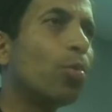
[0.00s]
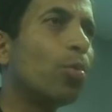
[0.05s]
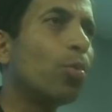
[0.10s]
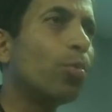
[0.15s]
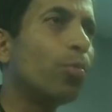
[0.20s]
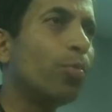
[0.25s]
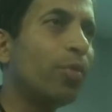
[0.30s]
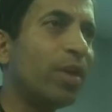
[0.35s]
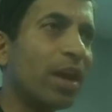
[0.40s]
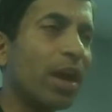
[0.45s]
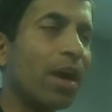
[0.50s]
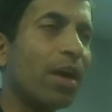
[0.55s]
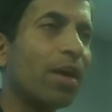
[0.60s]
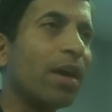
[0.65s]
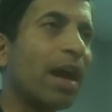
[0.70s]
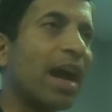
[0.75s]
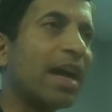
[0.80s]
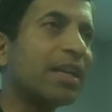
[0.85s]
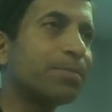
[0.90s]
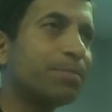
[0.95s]
We,
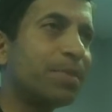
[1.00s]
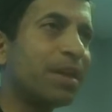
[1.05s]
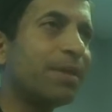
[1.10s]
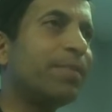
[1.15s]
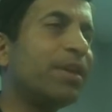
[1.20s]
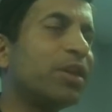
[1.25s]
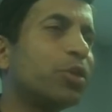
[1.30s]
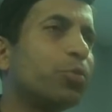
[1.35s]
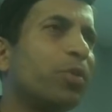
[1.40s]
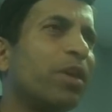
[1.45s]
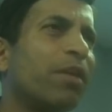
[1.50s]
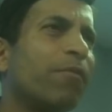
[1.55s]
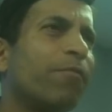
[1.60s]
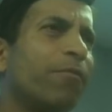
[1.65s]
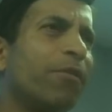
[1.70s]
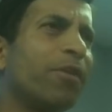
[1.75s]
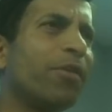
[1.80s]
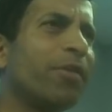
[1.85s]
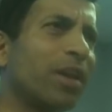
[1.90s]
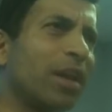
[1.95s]
as babies, we are
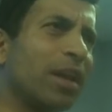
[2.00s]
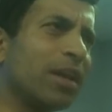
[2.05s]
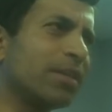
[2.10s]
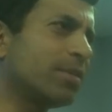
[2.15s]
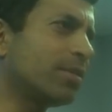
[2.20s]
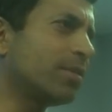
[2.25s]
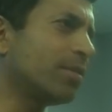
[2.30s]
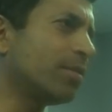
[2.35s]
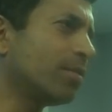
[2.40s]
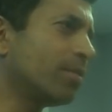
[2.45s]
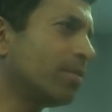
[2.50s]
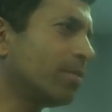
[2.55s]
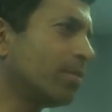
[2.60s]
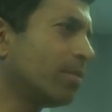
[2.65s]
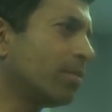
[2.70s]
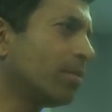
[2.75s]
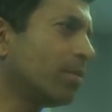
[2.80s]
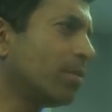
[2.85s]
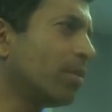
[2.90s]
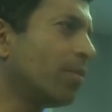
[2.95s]
fearless.
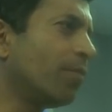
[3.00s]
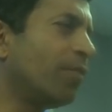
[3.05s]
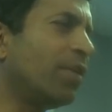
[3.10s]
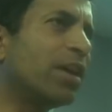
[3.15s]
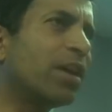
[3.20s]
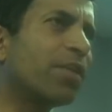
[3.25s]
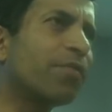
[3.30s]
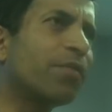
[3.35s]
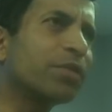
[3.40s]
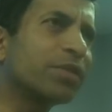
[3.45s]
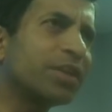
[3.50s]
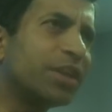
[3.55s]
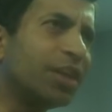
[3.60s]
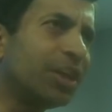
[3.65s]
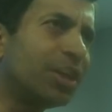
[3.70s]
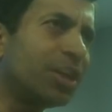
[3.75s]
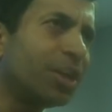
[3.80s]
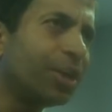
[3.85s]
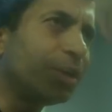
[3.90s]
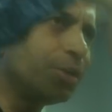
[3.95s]
Fear was
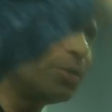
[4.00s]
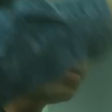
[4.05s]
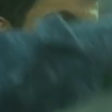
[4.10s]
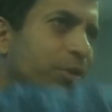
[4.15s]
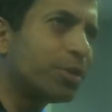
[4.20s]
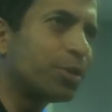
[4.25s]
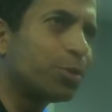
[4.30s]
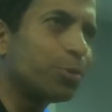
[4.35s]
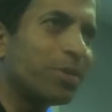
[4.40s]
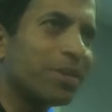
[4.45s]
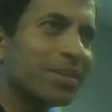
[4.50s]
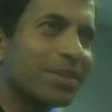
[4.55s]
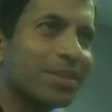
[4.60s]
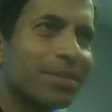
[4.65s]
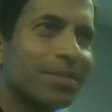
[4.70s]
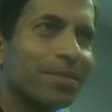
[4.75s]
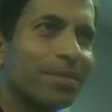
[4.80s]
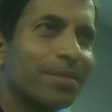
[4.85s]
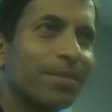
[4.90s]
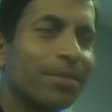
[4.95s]
introduced to us.
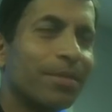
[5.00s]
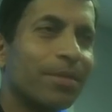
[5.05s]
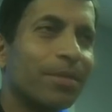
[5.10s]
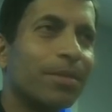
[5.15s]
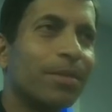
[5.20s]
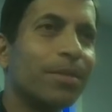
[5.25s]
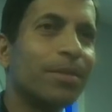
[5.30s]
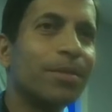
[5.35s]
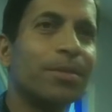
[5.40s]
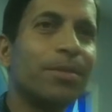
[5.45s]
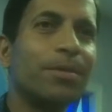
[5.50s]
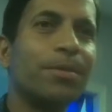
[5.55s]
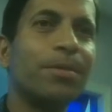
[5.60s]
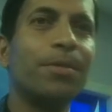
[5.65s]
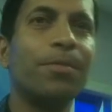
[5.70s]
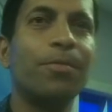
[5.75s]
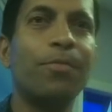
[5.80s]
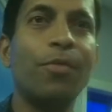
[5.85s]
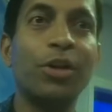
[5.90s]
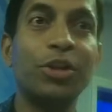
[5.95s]

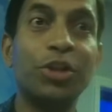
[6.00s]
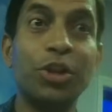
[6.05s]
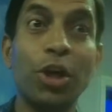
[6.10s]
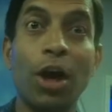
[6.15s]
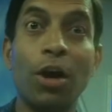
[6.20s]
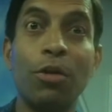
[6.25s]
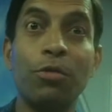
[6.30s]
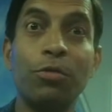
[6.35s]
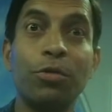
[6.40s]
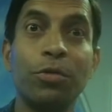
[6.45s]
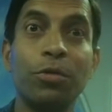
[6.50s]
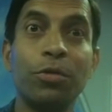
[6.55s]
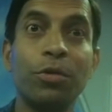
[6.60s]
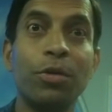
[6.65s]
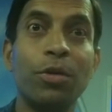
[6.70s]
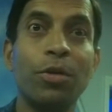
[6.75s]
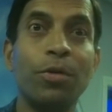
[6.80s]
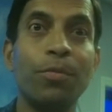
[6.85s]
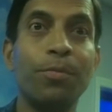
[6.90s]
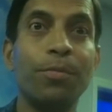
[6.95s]
Watch out,
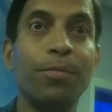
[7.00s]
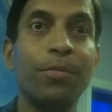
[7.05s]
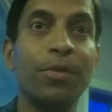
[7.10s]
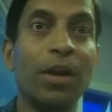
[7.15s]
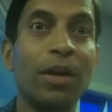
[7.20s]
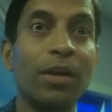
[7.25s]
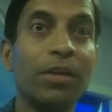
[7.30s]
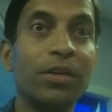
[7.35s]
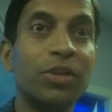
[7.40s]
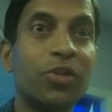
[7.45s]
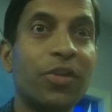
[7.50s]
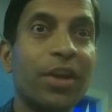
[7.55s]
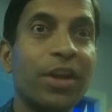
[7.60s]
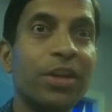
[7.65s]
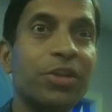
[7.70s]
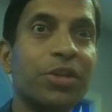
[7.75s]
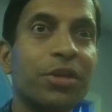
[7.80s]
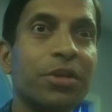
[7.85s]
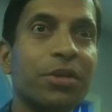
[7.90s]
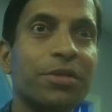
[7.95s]

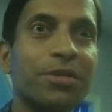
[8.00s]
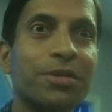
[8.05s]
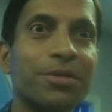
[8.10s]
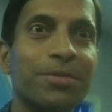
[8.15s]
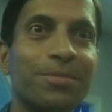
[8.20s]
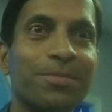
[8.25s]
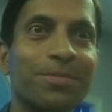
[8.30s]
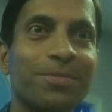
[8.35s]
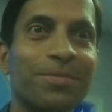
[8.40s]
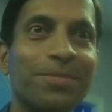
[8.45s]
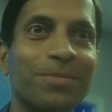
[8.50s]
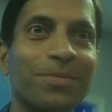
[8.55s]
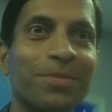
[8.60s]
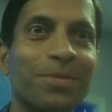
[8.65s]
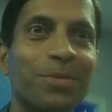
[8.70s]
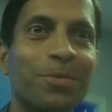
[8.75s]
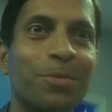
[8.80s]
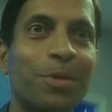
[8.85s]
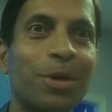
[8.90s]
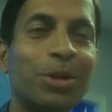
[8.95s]
strangers.
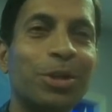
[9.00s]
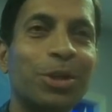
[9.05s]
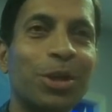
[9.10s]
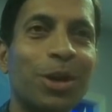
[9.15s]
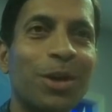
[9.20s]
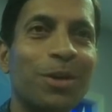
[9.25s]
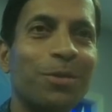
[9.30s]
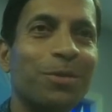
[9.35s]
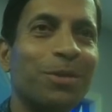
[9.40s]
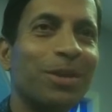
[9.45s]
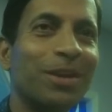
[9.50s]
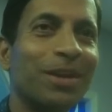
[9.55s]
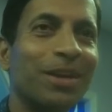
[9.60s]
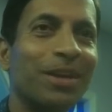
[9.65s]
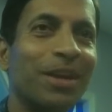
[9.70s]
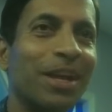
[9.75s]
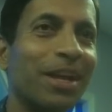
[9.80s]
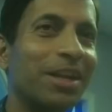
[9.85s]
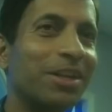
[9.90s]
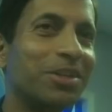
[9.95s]
Watch out,
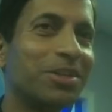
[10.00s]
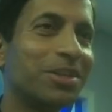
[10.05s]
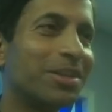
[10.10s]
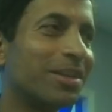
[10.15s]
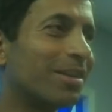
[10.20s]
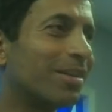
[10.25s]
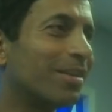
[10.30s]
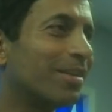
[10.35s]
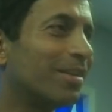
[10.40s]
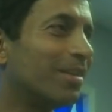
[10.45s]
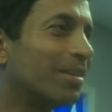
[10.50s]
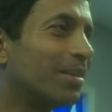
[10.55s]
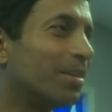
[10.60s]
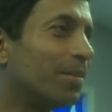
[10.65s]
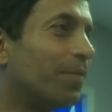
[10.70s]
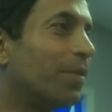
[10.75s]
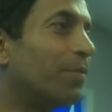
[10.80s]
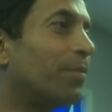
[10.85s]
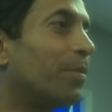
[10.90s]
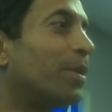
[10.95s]
danger.
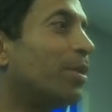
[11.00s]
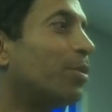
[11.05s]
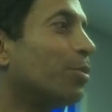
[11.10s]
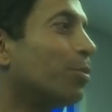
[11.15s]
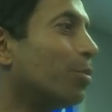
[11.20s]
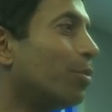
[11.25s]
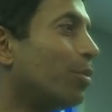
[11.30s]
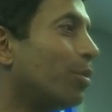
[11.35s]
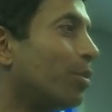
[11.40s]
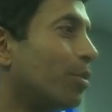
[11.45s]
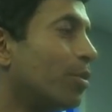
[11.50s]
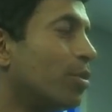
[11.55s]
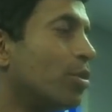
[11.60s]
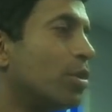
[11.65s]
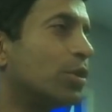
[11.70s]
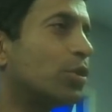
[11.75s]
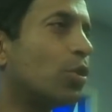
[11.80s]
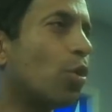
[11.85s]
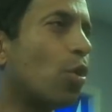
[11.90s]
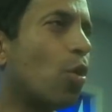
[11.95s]
We've been told.
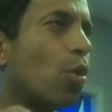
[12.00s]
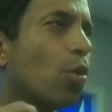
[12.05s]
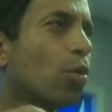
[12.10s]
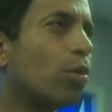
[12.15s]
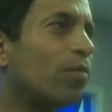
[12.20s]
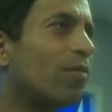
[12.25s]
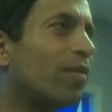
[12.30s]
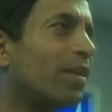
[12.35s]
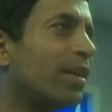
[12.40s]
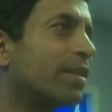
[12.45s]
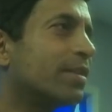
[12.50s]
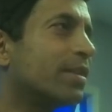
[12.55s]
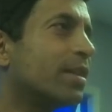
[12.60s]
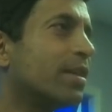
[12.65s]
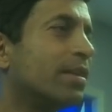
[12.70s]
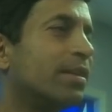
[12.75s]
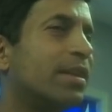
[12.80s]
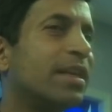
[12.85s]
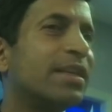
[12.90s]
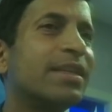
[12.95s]
So always,
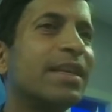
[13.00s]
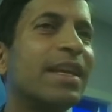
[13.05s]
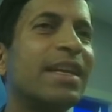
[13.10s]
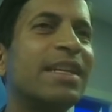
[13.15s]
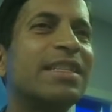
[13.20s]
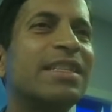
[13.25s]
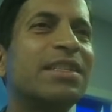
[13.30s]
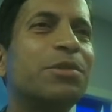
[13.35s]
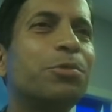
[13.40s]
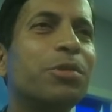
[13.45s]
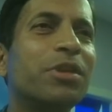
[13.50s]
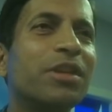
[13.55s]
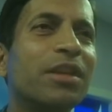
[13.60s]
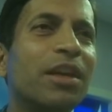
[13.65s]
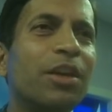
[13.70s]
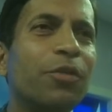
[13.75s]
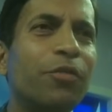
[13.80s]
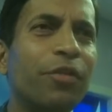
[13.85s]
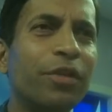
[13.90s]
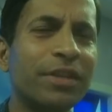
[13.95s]
this is,
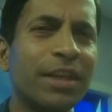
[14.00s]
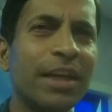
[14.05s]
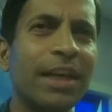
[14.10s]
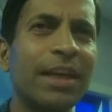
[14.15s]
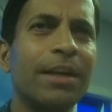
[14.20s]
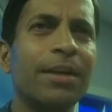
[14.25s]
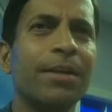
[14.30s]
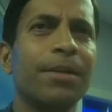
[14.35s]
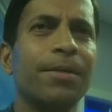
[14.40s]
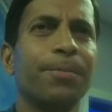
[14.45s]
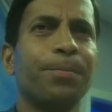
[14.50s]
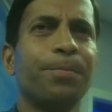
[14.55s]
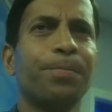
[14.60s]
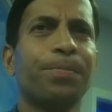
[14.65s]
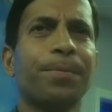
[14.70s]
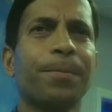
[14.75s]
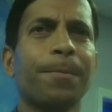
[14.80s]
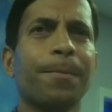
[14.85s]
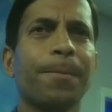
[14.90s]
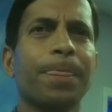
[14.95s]
if you see,
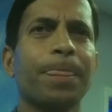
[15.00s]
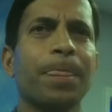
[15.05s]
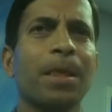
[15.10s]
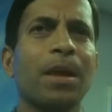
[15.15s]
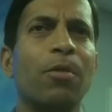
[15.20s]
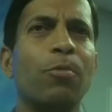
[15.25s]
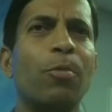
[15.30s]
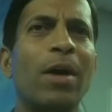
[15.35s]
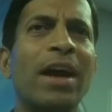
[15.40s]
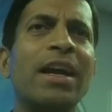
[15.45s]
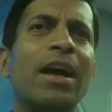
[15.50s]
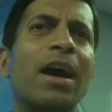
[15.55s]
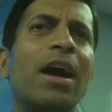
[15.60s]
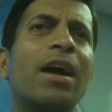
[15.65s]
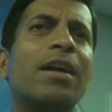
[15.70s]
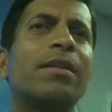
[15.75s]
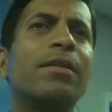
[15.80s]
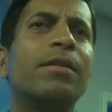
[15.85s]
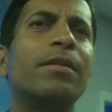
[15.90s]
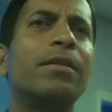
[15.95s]
why are